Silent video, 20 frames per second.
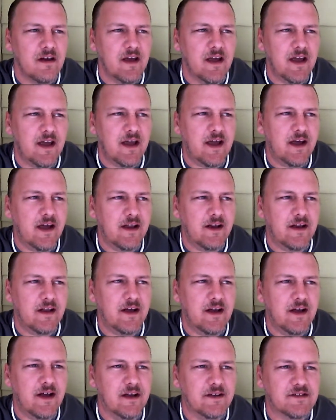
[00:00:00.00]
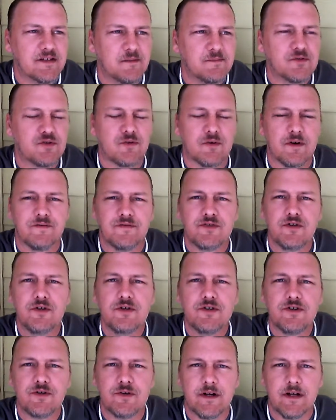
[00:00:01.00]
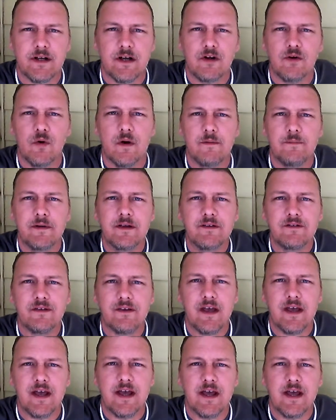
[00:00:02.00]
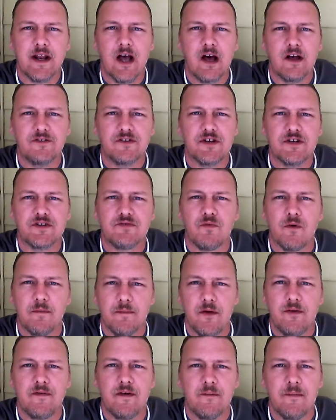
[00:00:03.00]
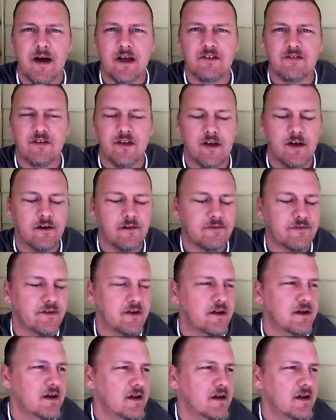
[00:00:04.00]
and uh, some sort of suturing equipment, and I'll just remove it myself.